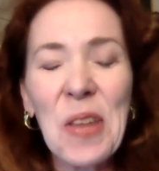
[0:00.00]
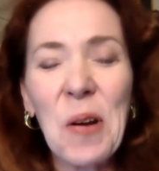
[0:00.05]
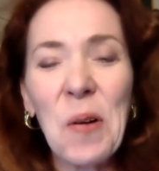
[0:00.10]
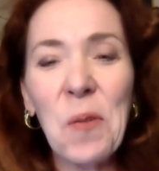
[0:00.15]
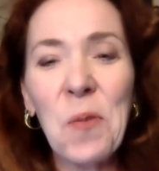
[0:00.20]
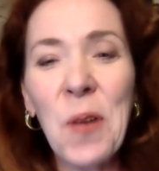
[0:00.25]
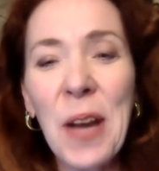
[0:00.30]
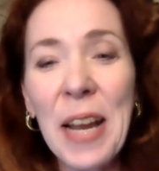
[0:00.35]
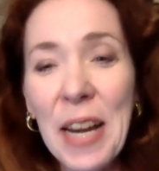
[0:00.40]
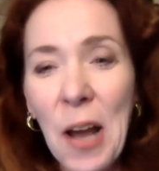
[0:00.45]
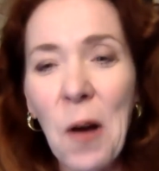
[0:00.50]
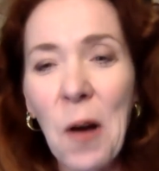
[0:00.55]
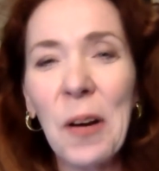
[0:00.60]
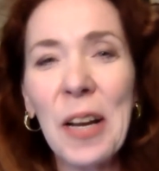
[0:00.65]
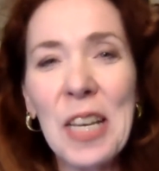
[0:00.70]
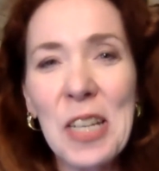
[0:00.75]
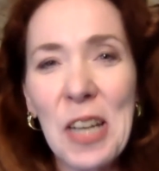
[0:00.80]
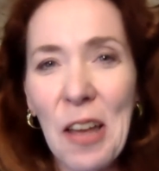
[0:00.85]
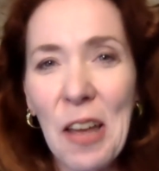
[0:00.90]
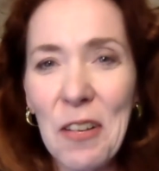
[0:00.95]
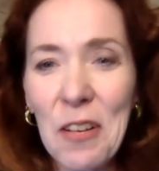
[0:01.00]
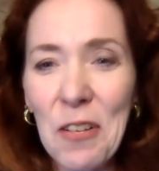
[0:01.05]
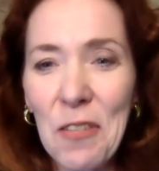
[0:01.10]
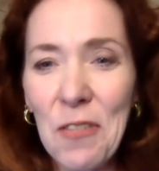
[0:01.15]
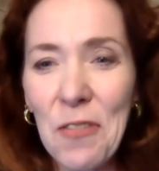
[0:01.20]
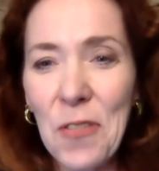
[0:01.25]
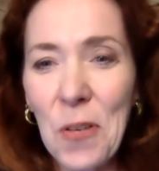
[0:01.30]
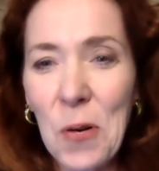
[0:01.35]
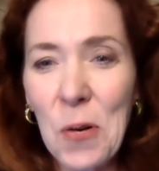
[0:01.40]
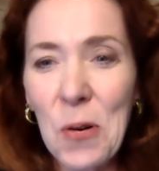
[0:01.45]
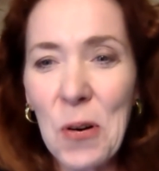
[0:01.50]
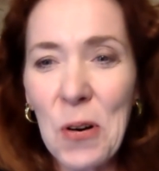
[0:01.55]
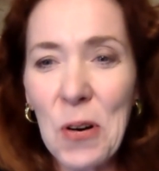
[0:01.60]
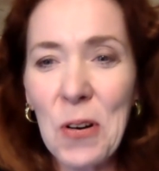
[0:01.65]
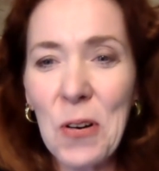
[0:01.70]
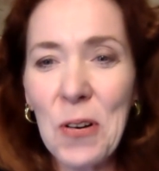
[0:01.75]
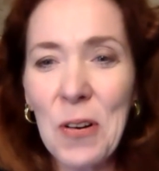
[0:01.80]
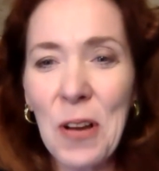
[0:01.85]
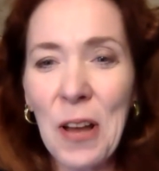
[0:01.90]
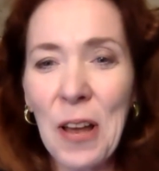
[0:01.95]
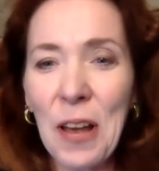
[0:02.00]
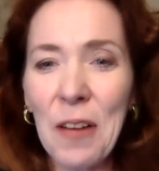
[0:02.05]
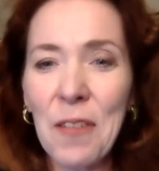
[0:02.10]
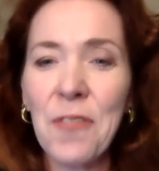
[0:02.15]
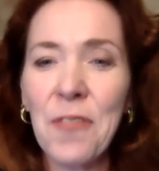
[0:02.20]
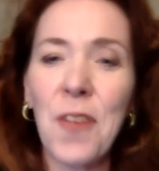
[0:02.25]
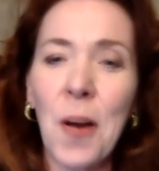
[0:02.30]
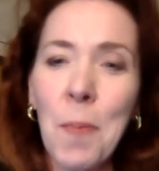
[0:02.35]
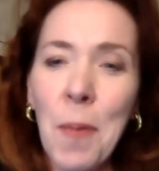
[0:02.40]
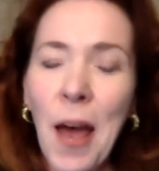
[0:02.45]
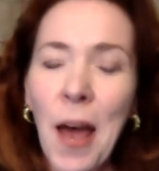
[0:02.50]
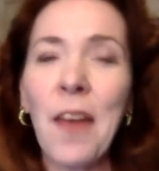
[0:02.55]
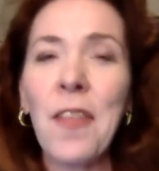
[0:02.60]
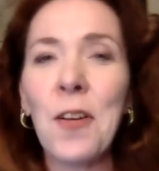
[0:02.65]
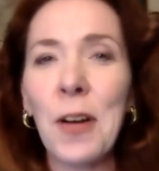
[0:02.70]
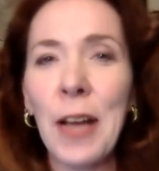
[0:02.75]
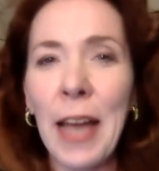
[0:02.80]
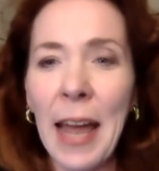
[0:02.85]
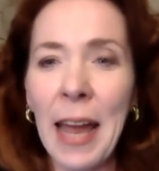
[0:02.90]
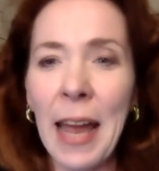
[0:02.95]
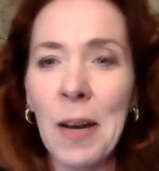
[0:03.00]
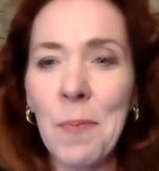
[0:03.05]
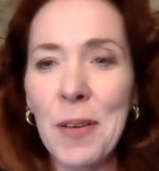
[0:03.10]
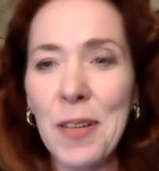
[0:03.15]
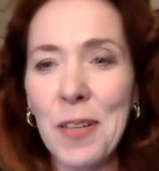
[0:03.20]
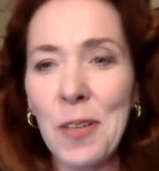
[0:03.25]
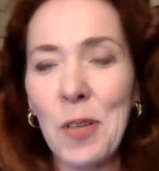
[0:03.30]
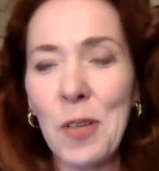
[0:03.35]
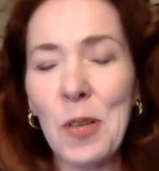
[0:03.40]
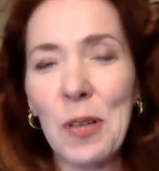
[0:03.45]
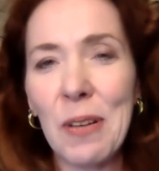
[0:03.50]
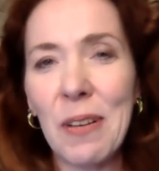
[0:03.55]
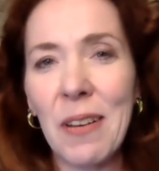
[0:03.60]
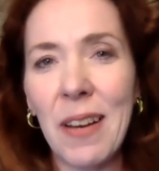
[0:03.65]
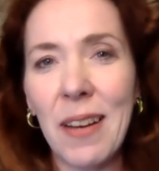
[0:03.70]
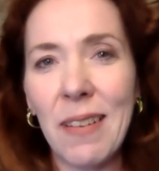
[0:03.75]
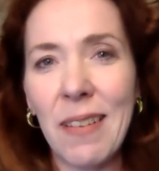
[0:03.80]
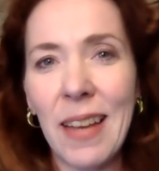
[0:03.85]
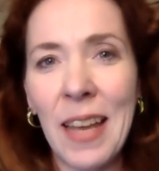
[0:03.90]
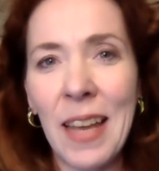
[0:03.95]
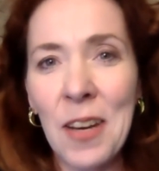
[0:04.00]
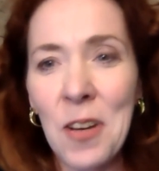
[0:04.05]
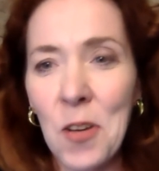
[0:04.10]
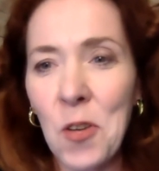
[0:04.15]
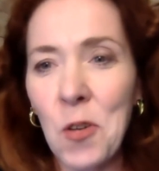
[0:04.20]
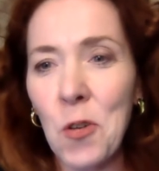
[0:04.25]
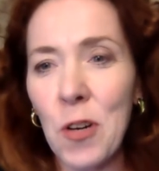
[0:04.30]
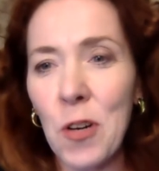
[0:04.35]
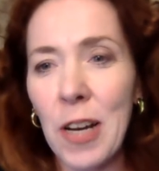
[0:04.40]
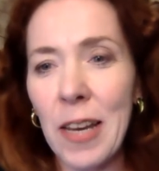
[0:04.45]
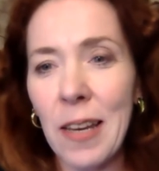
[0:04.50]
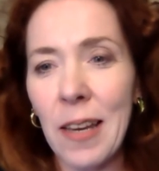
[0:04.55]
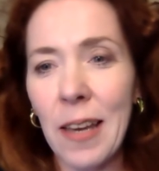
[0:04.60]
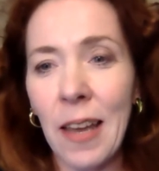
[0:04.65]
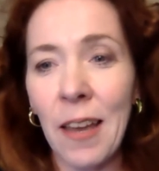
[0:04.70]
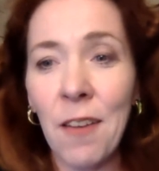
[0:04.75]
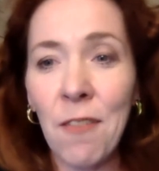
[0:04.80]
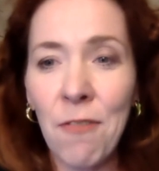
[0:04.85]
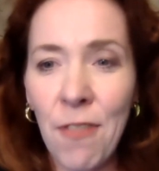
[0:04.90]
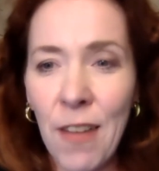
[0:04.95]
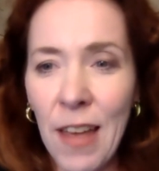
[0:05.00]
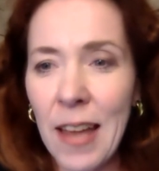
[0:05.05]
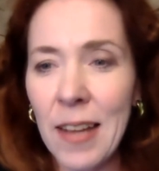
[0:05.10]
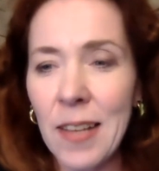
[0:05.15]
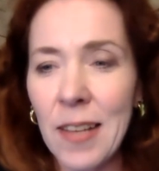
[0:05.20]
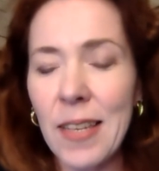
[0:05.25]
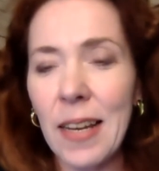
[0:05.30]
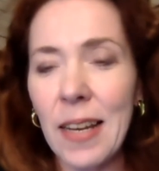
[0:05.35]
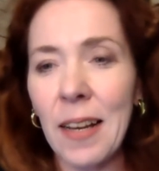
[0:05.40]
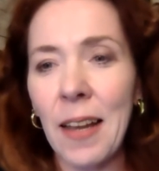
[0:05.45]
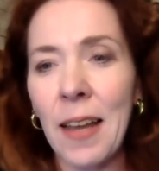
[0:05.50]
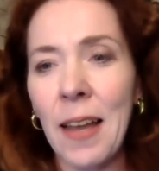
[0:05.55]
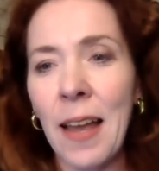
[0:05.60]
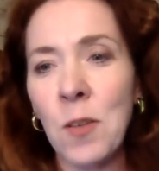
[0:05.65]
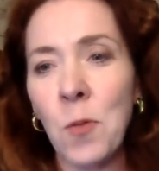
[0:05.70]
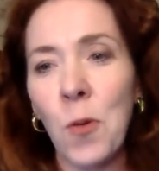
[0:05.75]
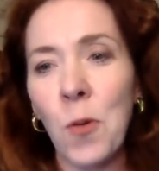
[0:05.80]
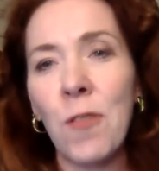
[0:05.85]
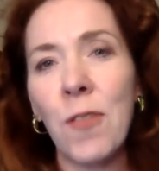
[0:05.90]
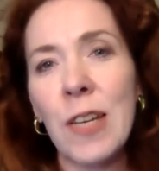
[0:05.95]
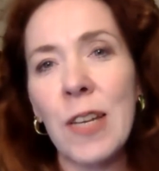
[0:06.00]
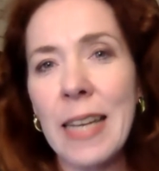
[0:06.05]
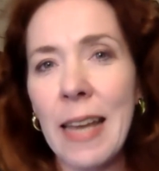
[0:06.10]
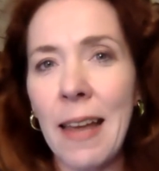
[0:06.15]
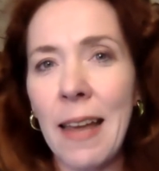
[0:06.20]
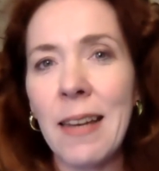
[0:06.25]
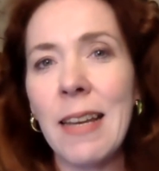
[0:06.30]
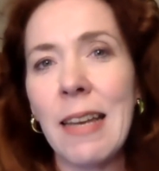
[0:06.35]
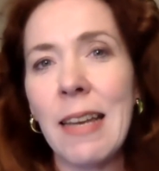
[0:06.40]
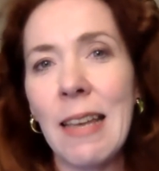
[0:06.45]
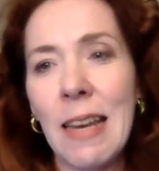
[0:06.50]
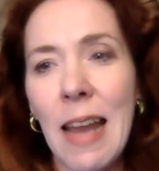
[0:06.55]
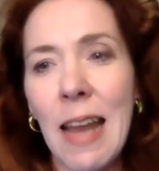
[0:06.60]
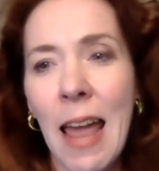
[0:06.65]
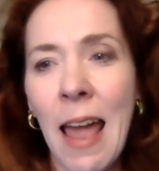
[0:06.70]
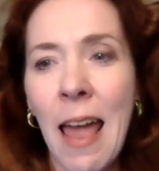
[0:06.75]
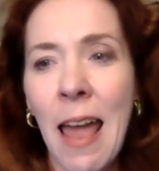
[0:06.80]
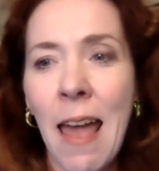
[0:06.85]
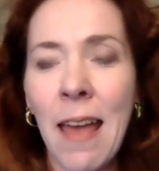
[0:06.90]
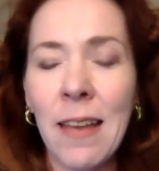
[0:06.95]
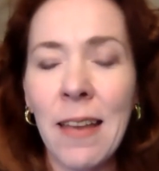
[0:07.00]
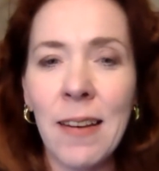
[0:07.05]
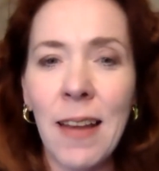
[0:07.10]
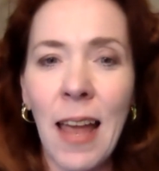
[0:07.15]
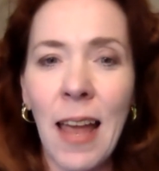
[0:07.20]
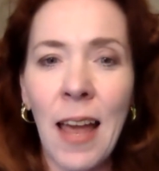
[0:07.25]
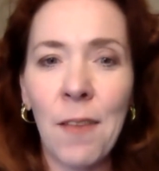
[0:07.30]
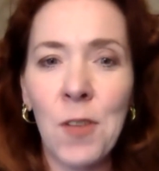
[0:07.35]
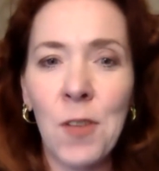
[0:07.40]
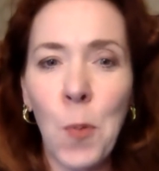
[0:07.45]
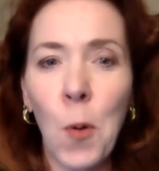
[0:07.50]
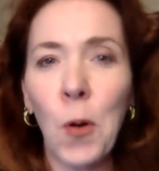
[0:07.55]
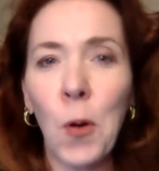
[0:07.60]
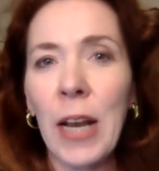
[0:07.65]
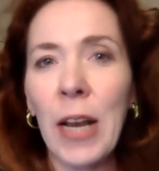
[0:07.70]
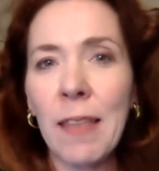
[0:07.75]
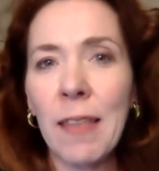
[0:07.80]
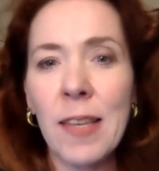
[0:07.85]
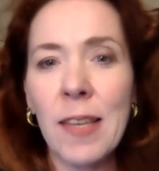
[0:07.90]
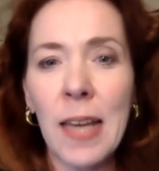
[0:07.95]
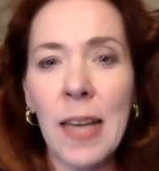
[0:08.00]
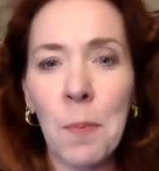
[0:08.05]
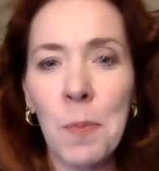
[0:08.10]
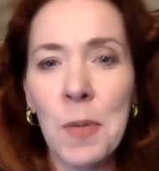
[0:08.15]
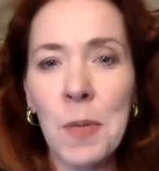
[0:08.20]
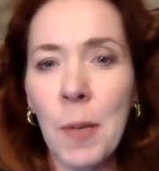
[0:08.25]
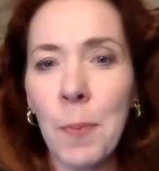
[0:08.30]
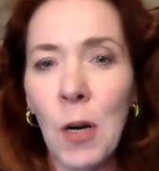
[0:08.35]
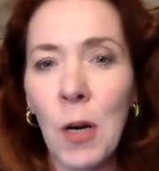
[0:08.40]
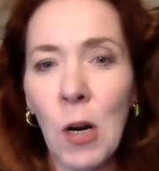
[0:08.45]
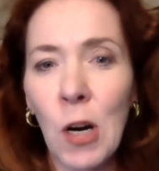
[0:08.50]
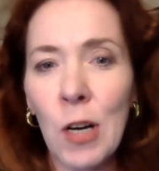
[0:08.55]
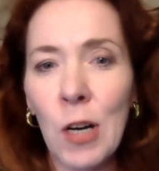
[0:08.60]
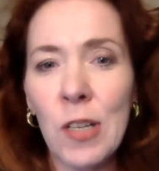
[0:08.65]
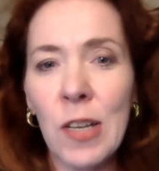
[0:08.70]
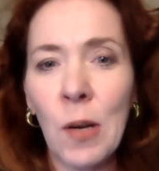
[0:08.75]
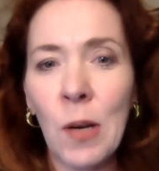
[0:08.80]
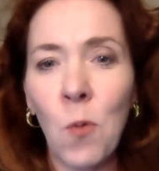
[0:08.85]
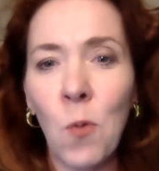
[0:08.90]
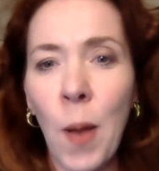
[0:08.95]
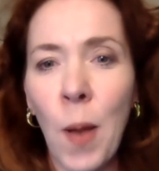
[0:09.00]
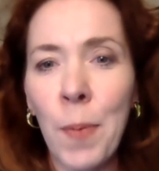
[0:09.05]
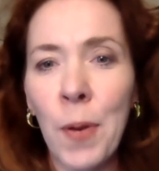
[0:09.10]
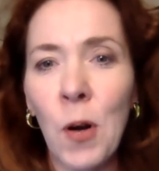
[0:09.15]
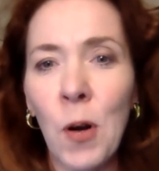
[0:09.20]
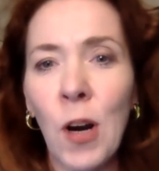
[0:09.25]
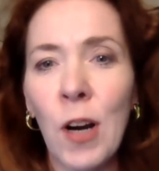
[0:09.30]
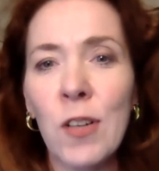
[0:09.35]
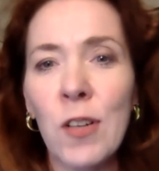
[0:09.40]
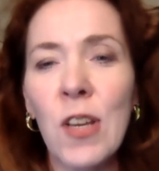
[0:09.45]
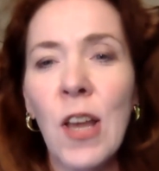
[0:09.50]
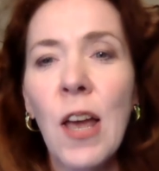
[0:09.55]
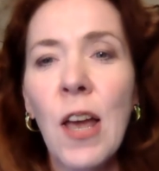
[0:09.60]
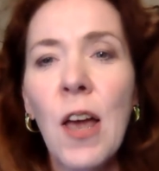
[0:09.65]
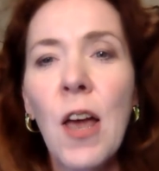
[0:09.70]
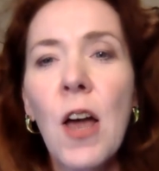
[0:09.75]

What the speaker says: We know each other from other cannabis industry events as we've attended and have spoken at the same seminars and webinars.